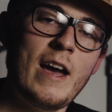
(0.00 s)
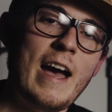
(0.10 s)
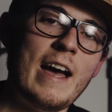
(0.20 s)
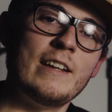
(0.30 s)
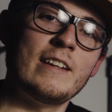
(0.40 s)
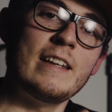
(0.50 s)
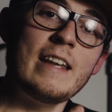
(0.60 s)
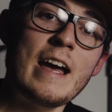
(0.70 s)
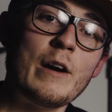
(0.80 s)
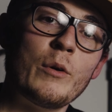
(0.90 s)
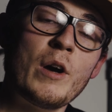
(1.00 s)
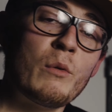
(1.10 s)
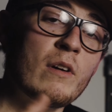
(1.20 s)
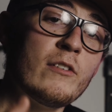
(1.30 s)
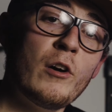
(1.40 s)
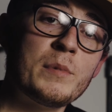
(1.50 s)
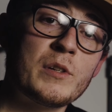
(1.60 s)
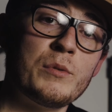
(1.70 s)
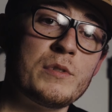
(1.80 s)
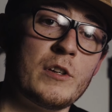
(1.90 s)
And now with
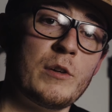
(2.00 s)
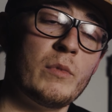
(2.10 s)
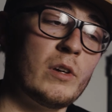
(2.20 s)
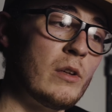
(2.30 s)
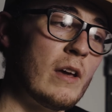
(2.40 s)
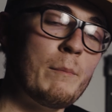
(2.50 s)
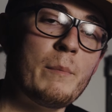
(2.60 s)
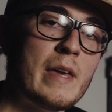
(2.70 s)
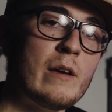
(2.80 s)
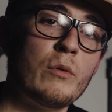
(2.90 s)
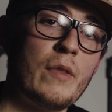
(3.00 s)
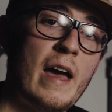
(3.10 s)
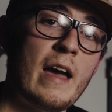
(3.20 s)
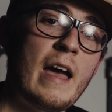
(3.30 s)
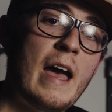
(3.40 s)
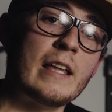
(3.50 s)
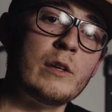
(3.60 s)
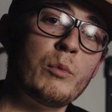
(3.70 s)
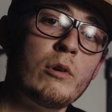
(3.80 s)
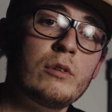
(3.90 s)
optical zoom, you can beat all that and
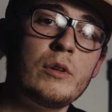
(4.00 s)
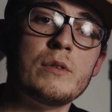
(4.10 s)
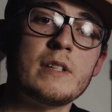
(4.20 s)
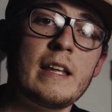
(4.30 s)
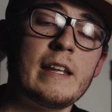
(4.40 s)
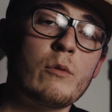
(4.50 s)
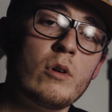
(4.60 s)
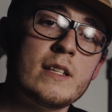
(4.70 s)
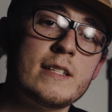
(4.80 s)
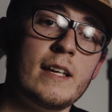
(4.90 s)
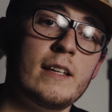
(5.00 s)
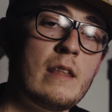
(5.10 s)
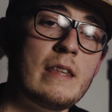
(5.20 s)
you won't lose any quality.